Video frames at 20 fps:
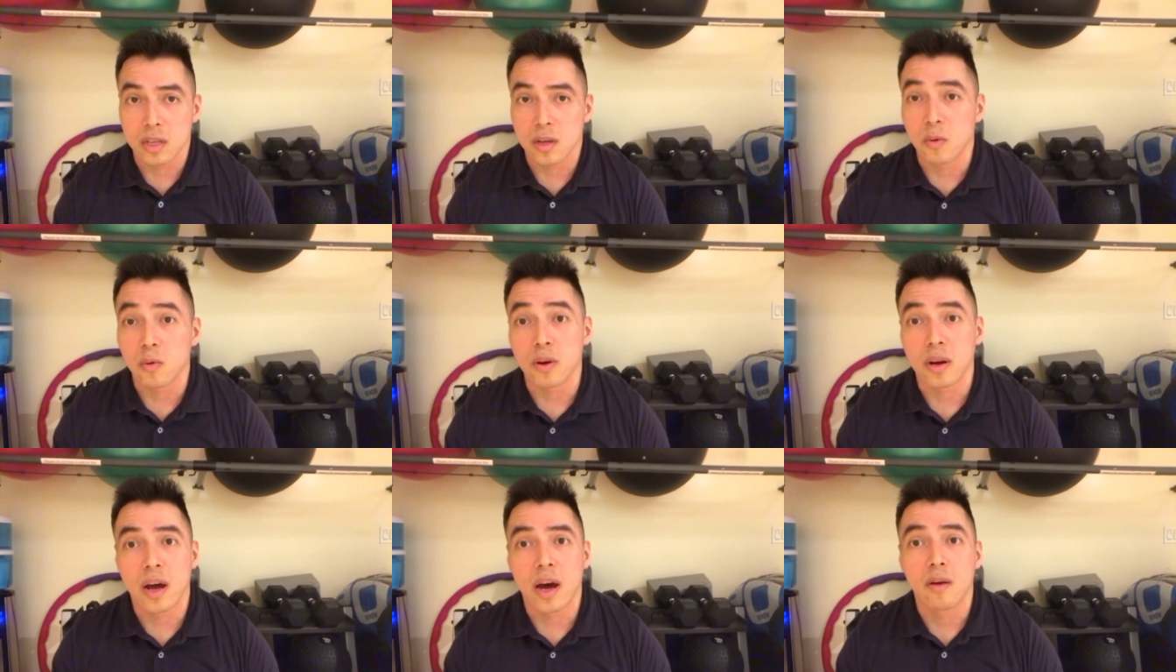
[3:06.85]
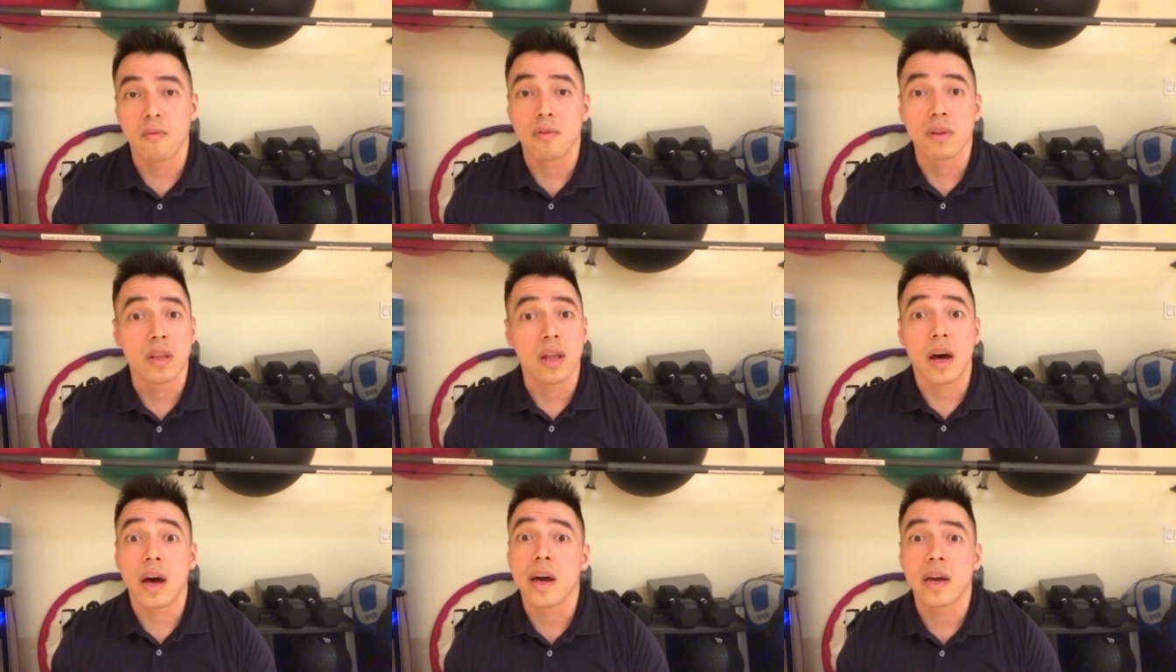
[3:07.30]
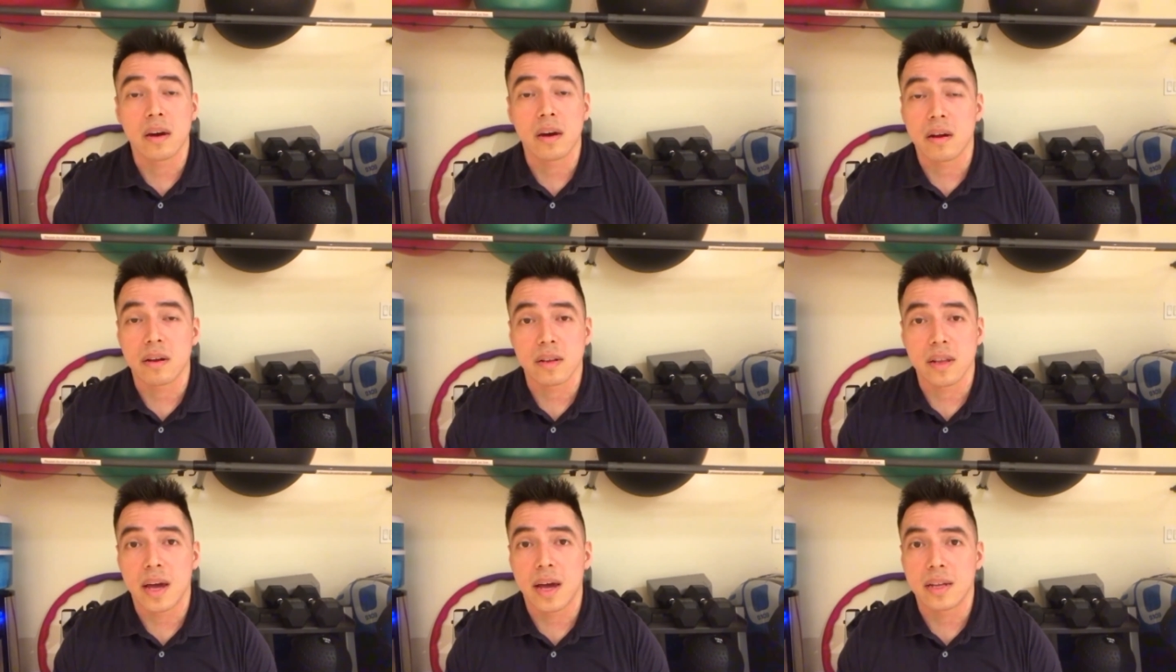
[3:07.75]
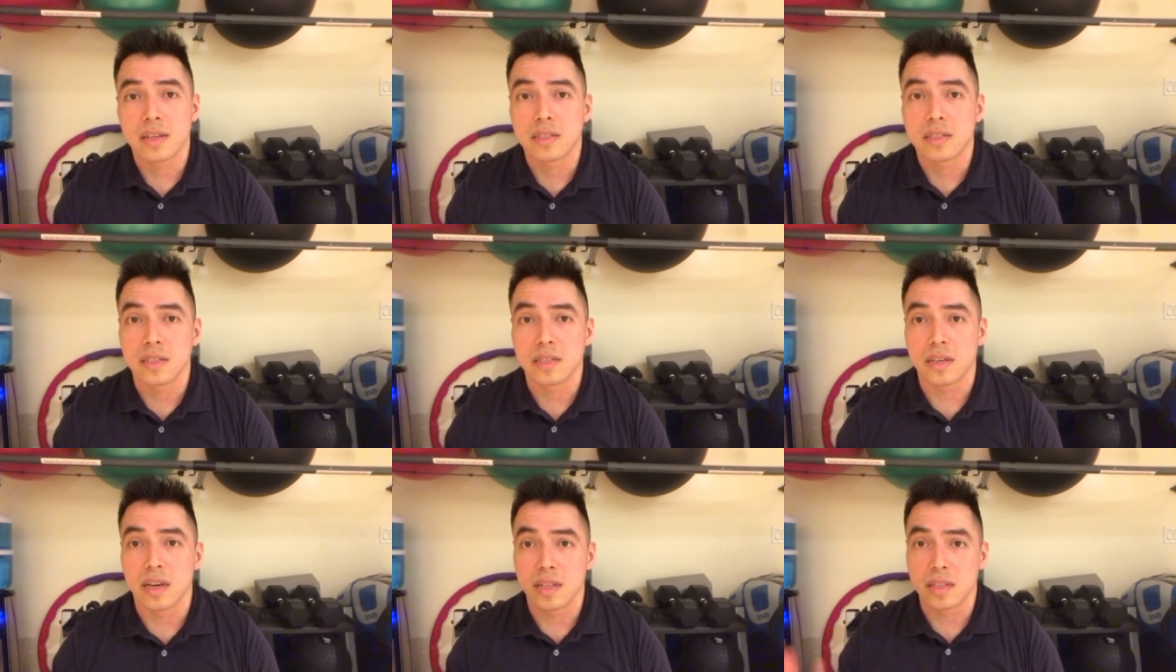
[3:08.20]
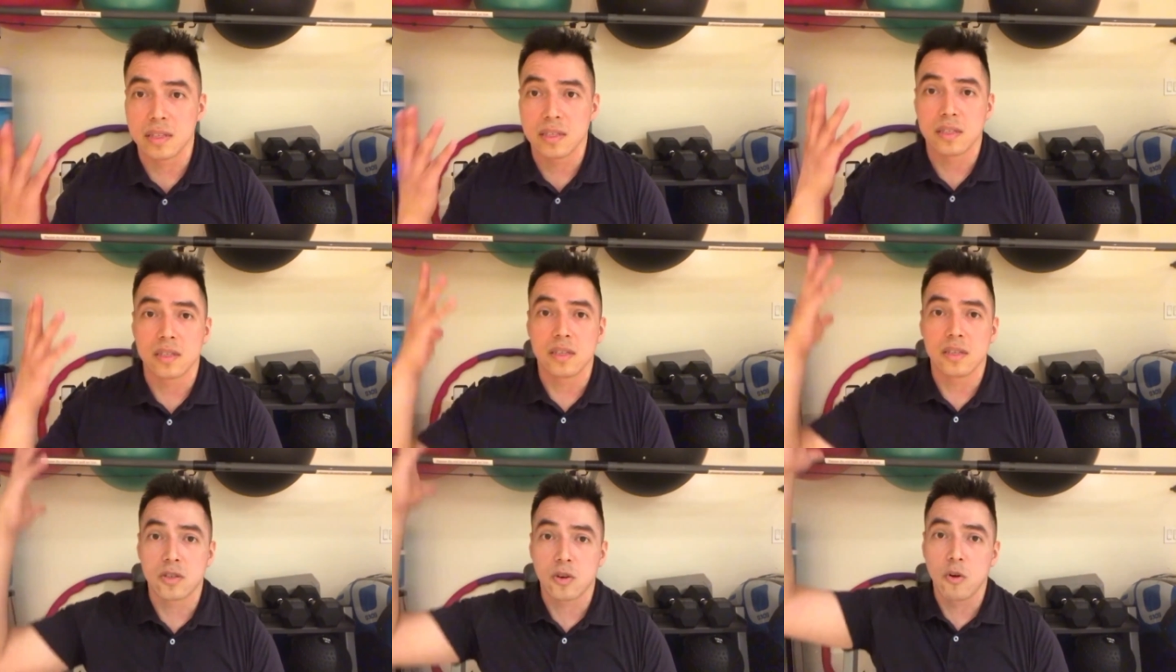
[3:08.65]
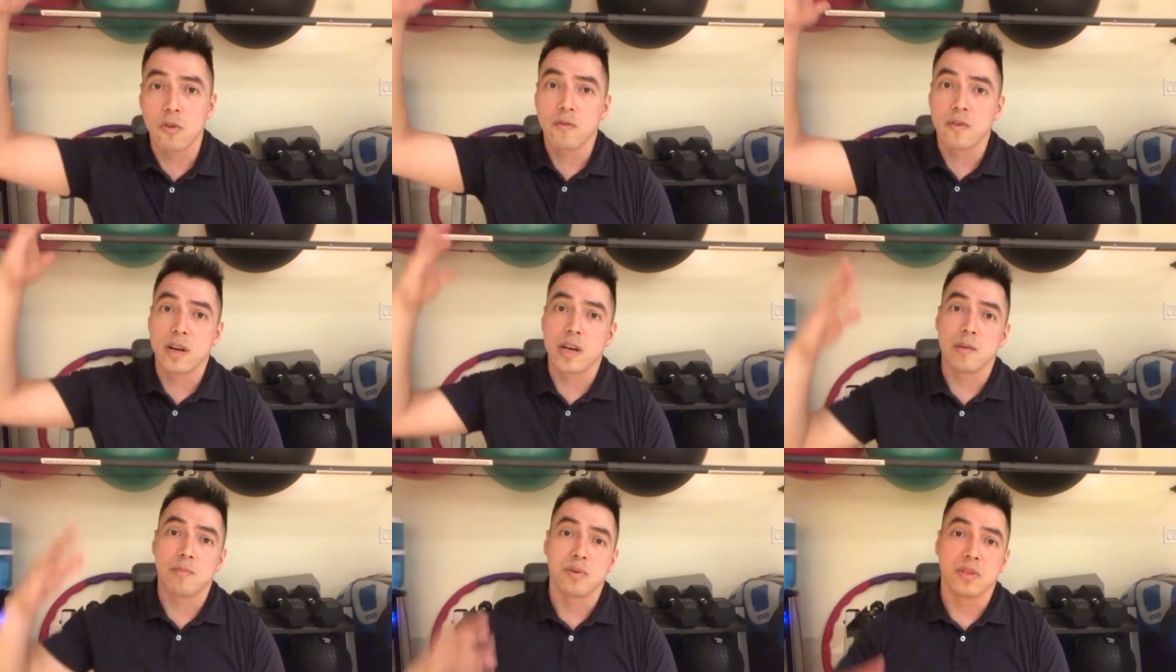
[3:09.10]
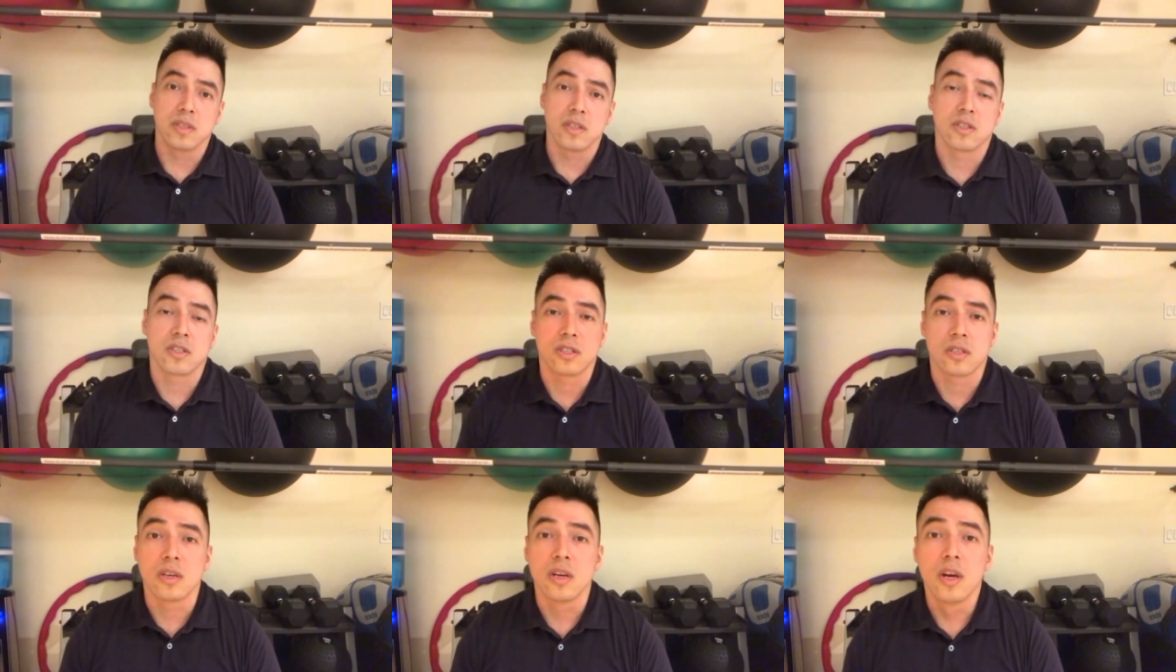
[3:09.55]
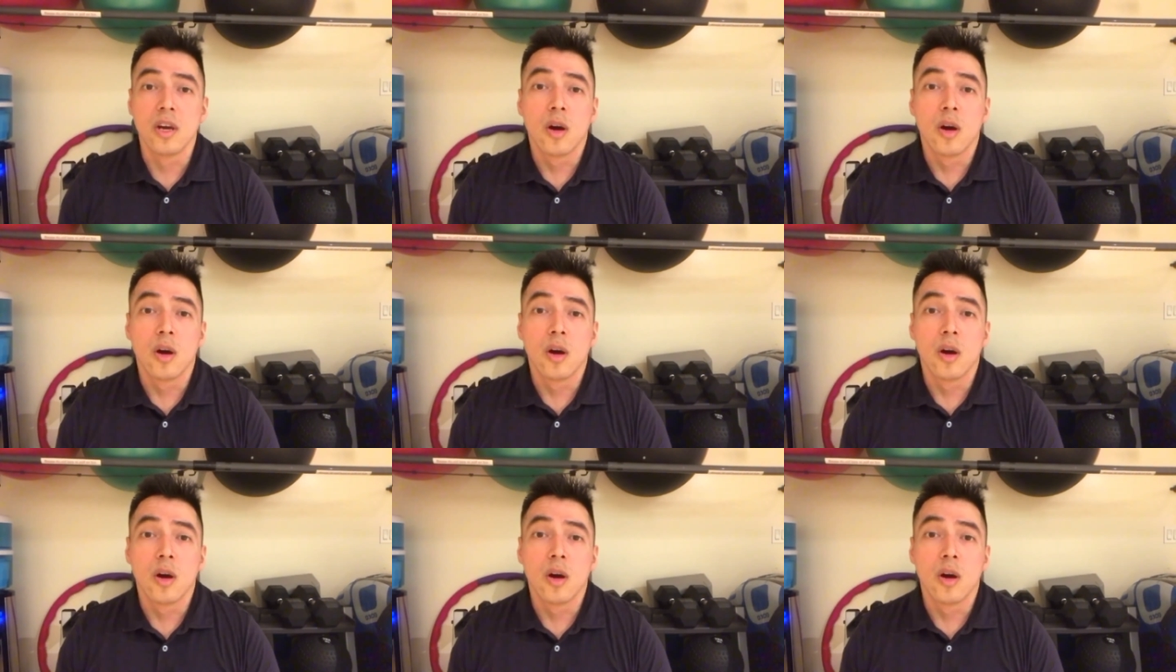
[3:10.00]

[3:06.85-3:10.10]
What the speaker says: Like, we're not relying on lats to get into this overhead position.